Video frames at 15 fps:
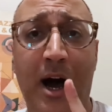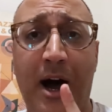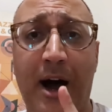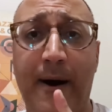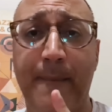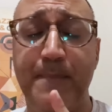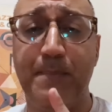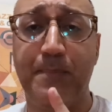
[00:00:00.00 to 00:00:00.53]

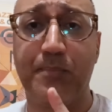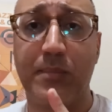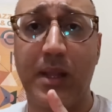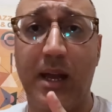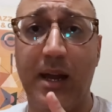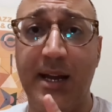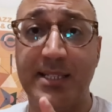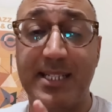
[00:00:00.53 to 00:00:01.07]

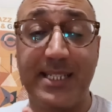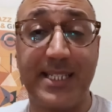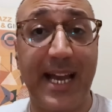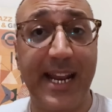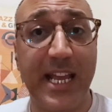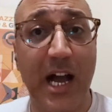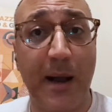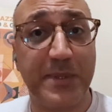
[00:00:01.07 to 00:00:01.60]
it's
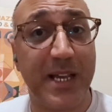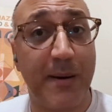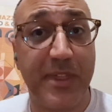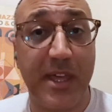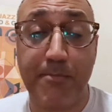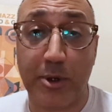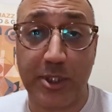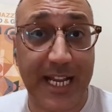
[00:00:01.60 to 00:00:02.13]
setting up
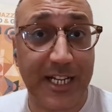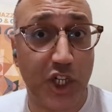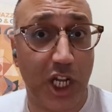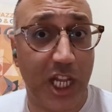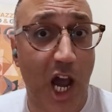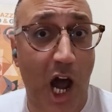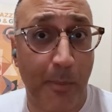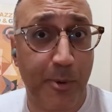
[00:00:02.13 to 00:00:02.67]
something
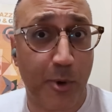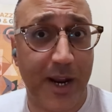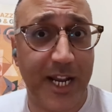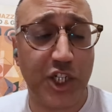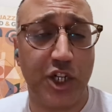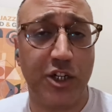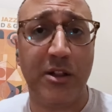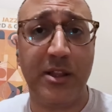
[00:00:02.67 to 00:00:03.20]
potentially
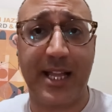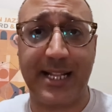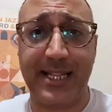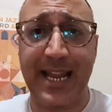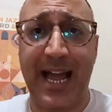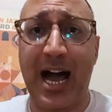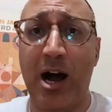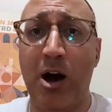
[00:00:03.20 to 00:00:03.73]
operational
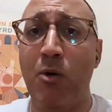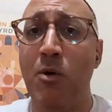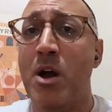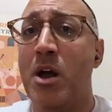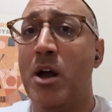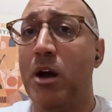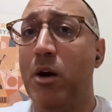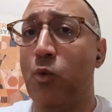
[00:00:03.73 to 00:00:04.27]
that
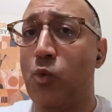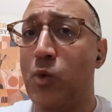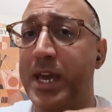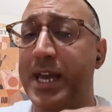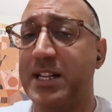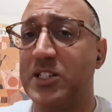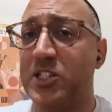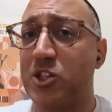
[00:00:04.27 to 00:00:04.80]
now
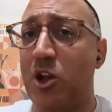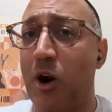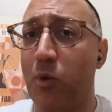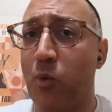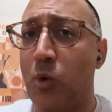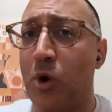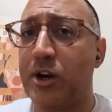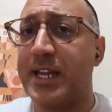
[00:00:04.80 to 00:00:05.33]
we can
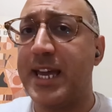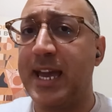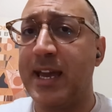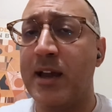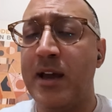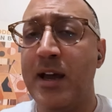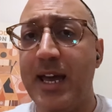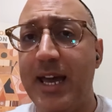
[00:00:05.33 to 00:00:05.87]
start
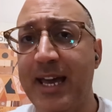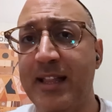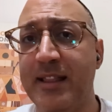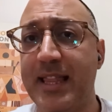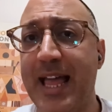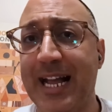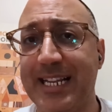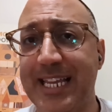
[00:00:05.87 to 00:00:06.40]
working
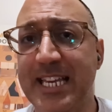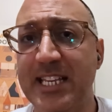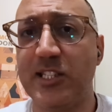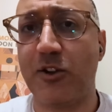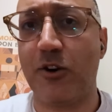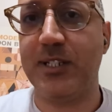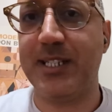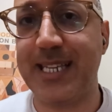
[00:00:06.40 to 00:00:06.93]
in that
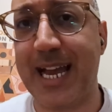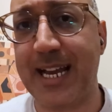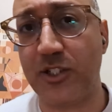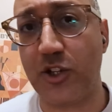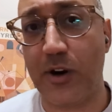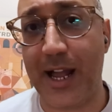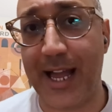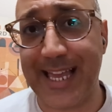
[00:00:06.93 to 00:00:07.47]
eastern
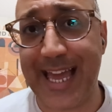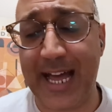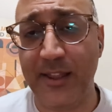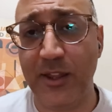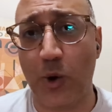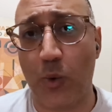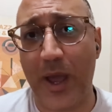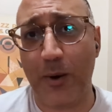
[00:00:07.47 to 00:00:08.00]
sector
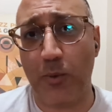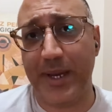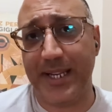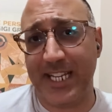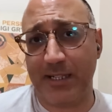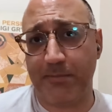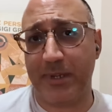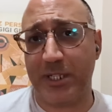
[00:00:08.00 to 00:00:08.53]
again the way
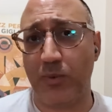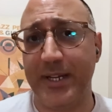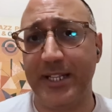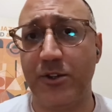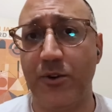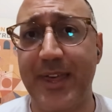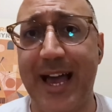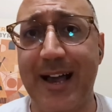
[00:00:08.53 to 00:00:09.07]
we did
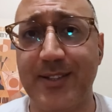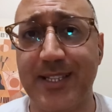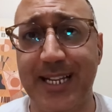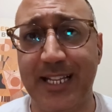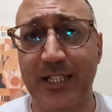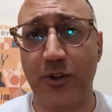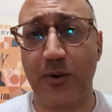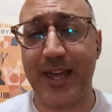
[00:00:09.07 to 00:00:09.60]
between
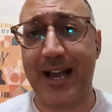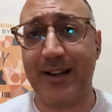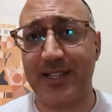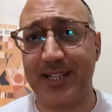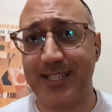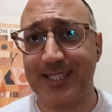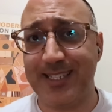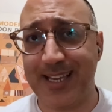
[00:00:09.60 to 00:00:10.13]
2000 and
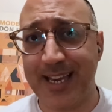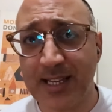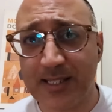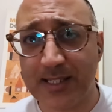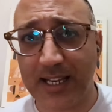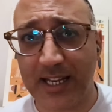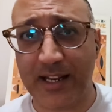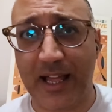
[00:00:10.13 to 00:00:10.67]

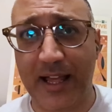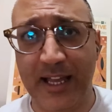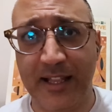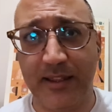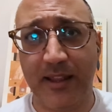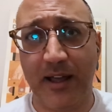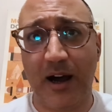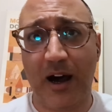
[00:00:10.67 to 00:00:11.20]
2006 in
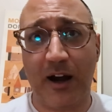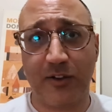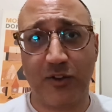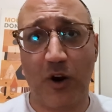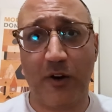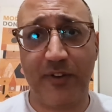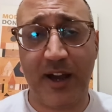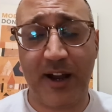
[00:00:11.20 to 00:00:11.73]
the
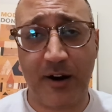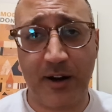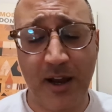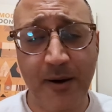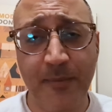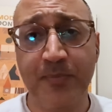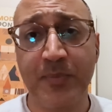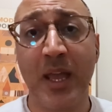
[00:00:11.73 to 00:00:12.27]
Hardob
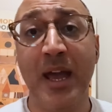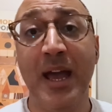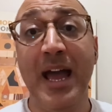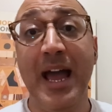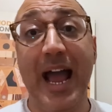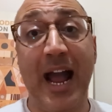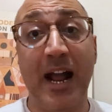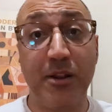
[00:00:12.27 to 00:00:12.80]
area.
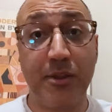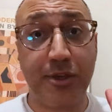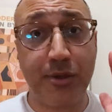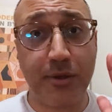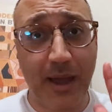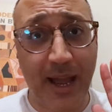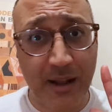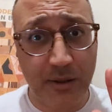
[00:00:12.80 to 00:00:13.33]
And
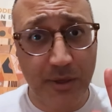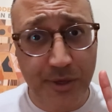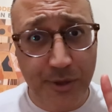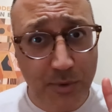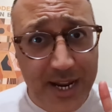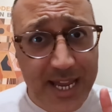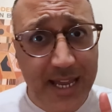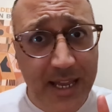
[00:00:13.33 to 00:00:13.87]

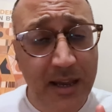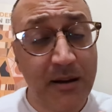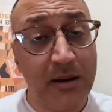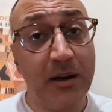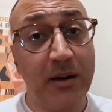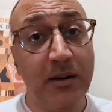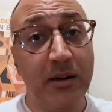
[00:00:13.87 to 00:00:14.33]
three,